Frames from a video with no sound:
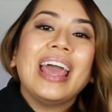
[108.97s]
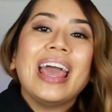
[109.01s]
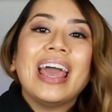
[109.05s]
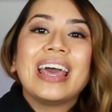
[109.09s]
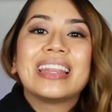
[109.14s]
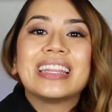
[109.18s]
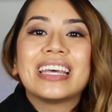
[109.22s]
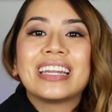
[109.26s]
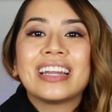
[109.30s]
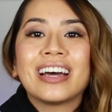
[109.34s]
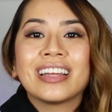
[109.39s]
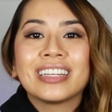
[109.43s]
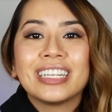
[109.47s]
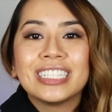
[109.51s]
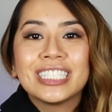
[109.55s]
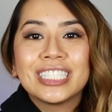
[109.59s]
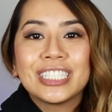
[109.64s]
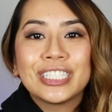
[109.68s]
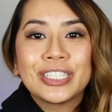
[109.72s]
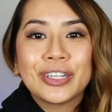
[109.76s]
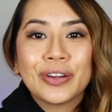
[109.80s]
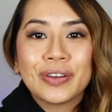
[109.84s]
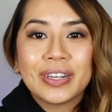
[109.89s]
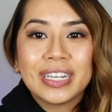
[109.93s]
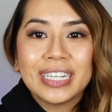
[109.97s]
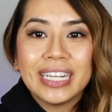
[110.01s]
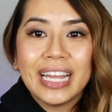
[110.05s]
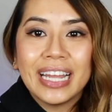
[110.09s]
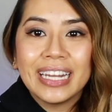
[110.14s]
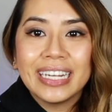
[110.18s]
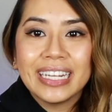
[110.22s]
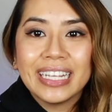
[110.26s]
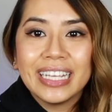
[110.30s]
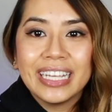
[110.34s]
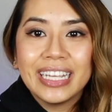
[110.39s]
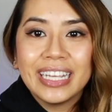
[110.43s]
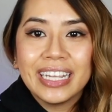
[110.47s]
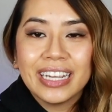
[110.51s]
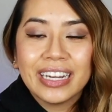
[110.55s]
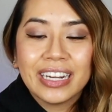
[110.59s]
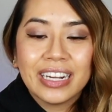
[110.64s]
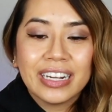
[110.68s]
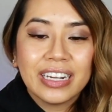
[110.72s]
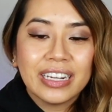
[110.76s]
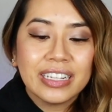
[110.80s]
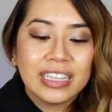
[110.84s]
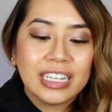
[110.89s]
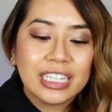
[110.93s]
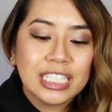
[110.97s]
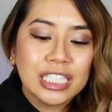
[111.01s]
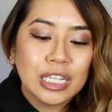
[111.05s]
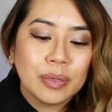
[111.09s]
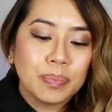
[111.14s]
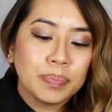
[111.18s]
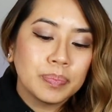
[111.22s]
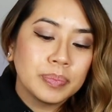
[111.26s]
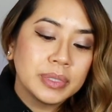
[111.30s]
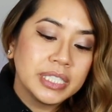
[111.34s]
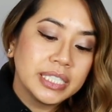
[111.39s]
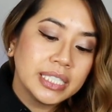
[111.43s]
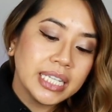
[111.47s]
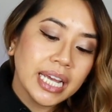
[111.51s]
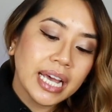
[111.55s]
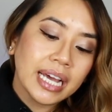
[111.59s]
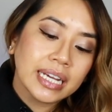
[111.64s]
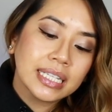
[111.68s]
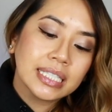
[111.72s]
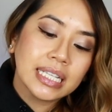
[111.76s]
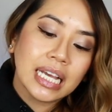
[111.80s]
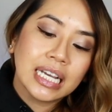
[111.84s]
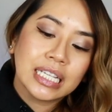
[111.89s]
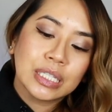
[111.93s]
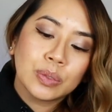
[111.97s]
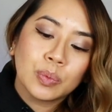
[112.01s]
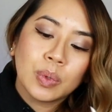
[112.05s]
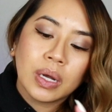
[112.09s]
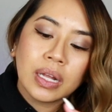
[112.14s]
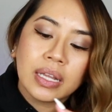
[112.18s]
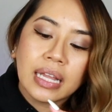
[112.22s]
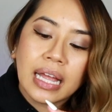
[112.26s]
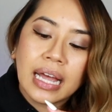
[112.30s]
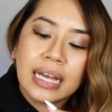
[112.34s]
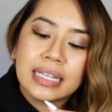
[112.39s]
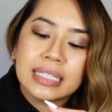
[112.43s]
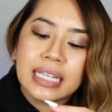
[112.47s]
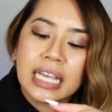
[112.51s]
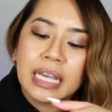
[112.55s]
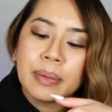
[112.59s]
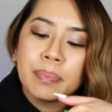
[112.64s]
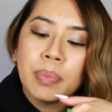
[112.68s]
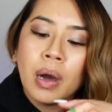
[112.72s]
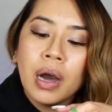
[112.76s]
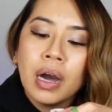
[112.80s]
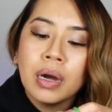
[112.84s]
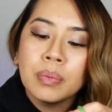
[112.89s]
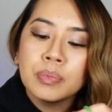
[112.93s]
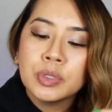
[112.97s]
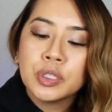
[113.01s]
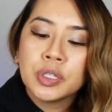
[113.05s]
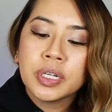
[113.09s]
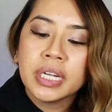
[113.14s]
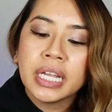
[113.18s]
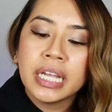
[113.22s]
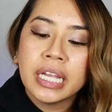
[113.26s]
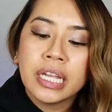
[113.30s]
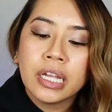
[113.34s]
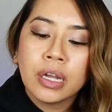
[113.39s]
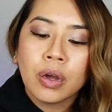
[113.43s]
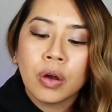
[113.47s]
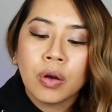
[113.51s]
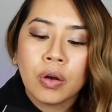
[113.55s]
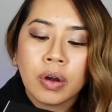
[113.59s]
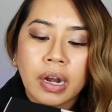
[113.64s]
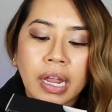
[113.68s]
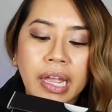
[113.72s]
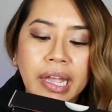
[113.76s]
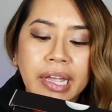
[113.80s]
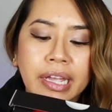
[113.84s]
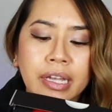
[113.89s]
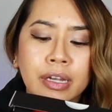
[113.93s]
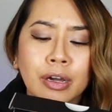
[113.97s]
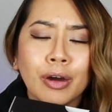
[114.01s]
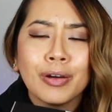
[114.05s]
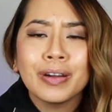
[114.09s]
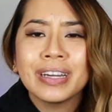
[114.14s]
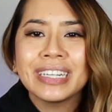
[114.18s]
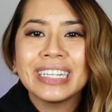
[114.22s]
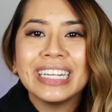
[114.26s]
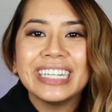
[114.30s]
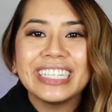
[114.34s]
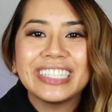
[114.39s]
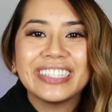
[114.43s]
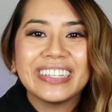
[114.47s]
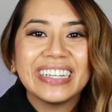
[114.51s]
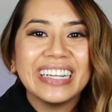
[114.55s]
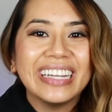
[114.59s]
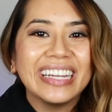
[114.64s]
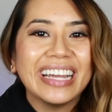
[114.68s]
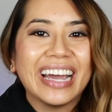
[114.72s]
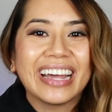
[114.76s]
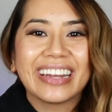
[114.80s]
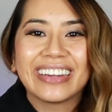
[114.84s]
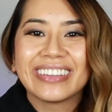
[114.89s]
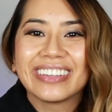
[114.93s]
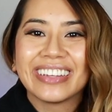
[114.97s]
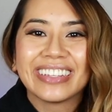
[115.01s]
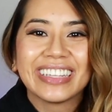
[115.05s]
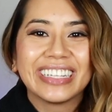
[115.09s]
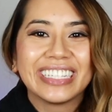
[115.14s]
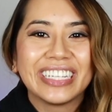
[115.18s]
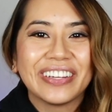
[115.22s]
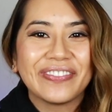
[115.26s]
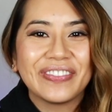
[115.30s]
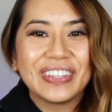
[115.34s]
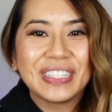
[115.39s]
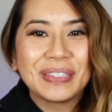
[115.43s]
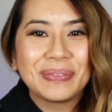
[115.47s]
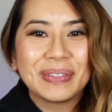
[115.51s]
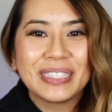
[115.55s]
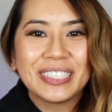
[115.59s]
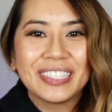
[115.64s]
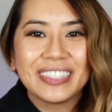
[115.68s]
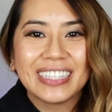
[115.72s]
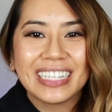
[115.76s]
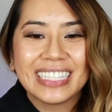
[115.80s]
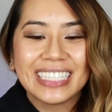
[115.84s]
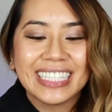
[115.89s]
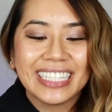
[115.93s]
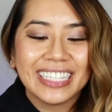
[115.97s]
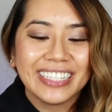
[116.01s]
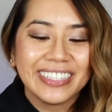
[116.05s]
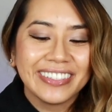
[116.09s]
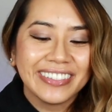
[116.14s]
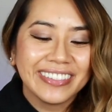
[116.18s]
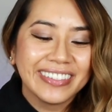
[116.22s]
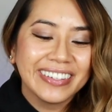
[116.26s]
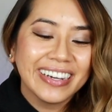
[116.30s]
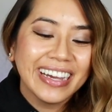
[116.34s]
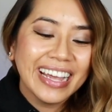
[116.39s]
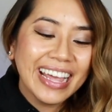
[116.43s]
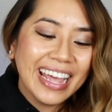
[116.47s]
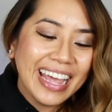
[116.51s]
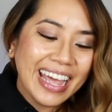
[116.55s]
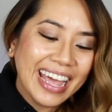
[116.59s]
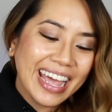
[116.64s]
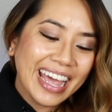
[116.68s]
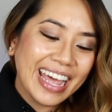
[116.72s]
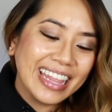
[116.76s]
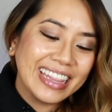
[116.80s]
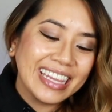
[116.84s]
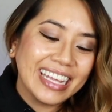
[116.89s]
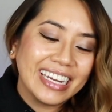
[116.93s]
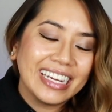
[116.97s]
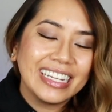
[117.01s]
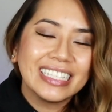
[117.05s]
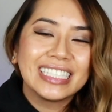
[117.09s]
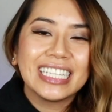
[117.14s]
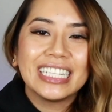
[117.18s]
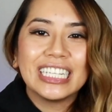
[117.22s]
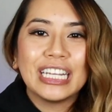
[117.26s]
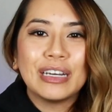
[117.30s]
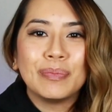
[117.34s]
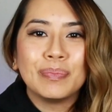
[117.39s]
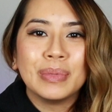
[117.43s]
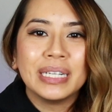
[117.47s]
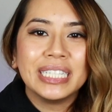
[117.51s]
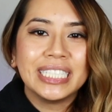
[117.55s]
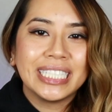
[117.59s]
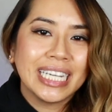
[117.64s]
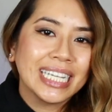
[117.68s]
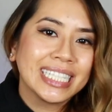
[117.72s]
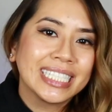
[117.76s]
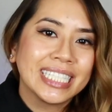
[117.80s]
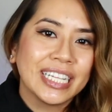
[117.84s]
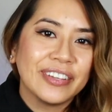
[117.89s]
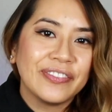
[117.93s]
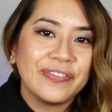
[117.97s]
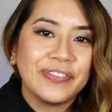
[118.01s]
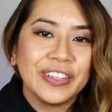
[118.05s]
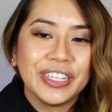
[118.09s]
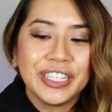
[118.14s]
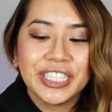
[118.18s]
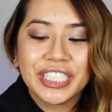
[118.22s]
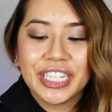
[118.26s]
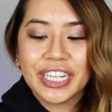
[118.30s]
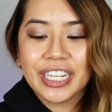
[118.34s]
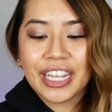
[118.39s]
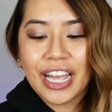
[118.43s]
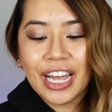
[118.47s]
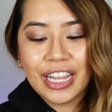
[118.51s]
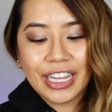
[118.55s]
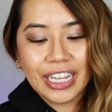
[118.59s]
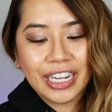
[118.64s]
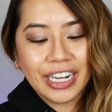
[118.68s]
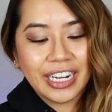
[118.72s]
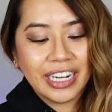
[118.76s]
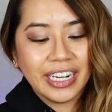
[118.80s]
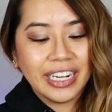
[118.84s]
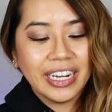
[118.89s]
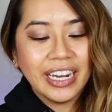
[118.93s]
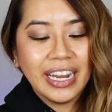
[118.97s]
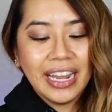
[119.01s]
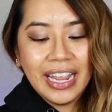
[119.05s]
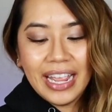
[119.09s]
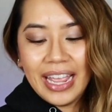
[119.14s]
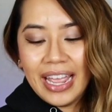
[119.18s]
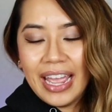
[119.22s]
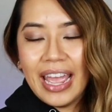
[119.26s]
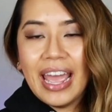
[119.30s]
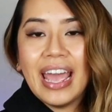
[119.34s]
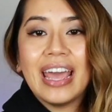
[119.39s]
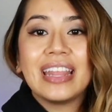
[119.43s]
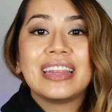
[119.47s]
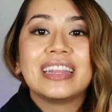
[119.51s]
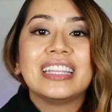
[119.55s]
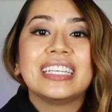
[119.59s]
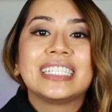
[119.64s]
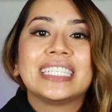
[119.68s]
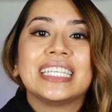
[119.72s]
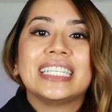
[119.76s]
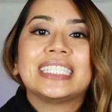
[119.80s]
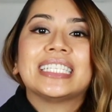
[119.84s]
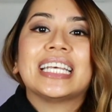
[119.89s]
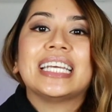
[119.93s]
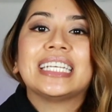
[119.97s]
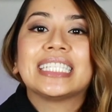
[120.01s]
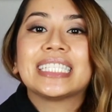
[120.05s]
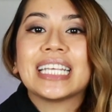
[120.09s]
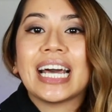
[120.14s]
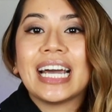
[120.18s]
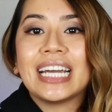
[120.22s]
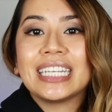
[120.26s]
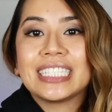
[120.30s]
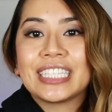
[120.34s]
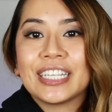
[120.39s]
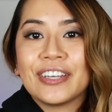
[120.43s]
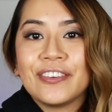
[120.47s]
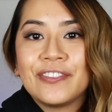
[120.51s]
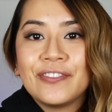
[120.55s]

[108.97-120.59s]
And then on the shoulder end here, there's a text as well as a palm tree or a coconut tree. I don't know the difference between the two. And then it's in a magenta fuchsia color. And this is a size